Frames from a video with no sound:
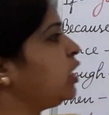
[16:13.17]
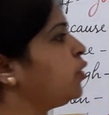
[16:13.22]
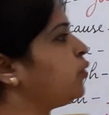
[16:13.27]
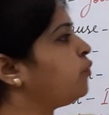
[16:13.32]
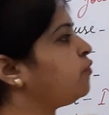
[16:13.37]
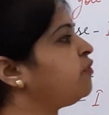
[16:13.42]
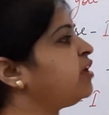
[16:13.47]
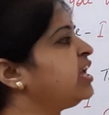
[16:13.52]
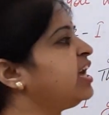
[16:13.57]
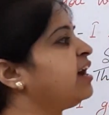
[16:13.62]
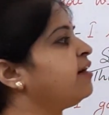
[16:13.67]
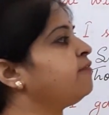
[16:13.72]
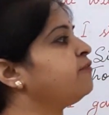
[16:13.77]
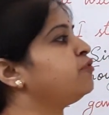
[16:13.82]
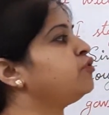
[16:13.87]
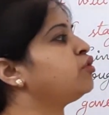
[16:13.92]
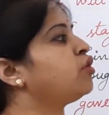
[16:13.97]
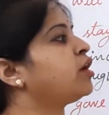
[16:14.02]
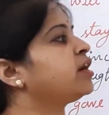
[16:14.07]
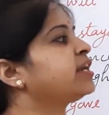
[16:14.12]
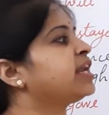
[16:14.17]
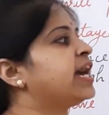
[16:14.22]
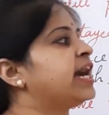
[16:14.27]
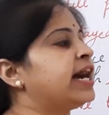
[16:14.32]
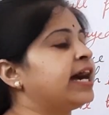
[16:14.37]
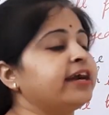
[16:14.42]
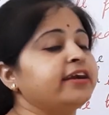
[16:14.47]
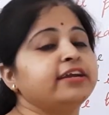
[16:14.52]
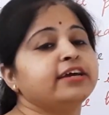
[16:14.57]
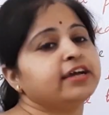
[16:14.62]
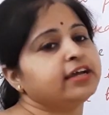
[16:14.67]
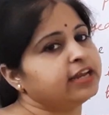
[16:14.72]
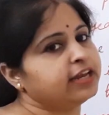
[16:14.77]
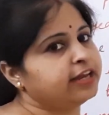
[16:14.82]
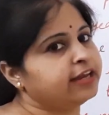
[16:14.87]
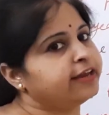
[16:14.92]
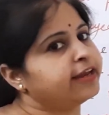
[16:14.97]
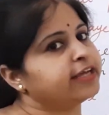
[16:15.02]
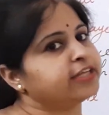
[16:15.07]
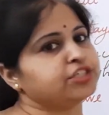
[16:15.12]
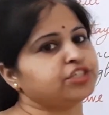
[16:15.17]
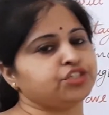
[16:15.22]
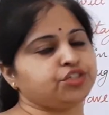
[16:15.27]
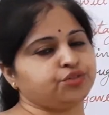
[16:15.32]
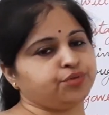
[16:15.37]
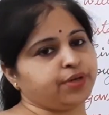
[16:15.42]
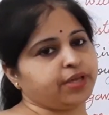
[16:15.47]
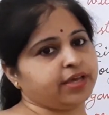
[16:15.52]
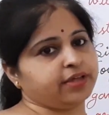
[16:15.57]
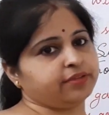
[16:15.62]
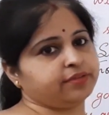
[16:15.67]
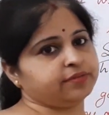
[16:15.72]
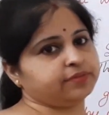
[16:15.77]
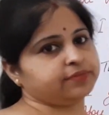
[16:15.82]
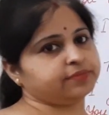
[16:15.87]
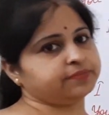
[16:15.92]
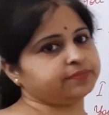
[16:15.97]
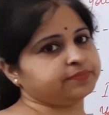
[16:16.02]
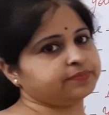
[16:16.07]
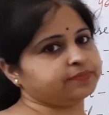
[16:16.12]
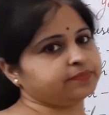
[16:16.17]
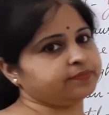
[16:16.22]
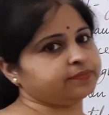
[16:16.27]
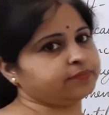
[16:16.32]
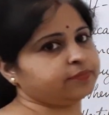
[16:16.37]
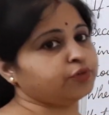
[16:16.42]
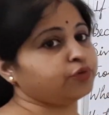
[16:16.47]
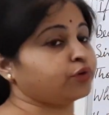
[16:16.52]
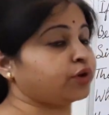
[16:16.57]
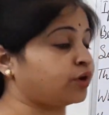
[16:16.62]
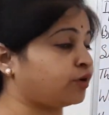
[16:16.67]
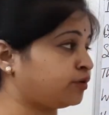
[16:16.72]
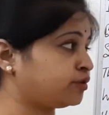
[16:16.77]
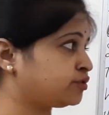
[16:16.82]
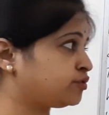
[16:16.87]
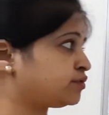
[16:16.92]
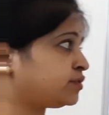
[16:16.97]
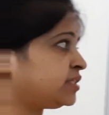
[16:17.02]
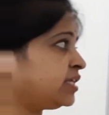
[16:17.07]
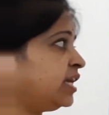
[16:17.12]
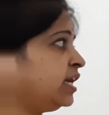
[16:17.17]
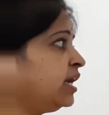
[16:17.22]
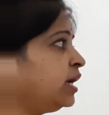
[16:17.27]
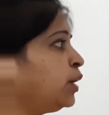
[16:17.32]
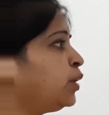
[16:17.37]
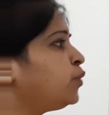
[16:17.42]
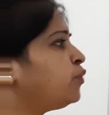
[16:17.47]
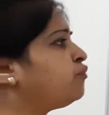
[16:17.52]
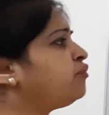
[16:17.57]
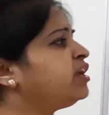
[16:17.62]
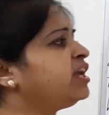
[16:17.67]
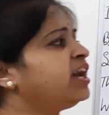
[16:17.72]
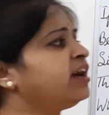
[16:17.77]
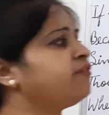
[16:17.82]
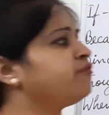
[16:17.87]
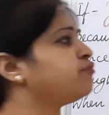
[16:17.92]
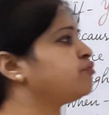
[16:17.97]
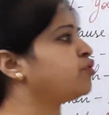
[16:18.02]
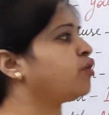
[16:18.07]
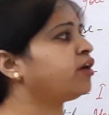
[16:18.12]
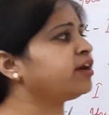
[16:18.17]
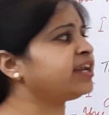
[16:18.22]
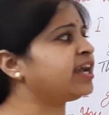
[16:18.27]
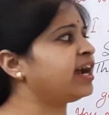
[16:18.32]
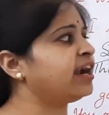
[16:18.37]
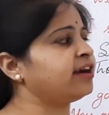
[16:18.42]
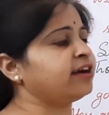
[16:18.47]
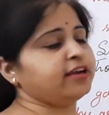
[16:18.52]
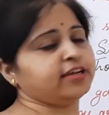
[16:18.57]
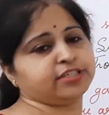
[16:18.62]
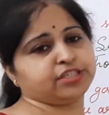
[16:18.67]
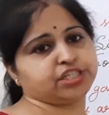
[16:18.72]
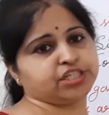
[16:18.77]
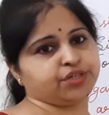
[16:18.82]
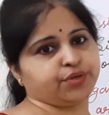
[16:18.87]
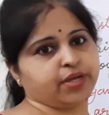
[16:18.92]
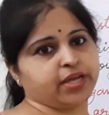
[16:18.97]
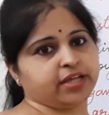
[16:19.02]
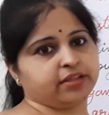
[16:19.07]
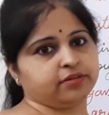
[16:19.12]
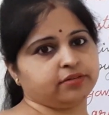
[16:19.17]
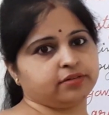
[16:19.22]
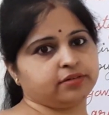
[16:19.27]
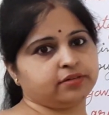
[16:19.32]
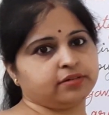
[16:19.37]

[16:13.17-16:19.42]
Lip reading: we have not had lunch together. You can also say we have not had lunch together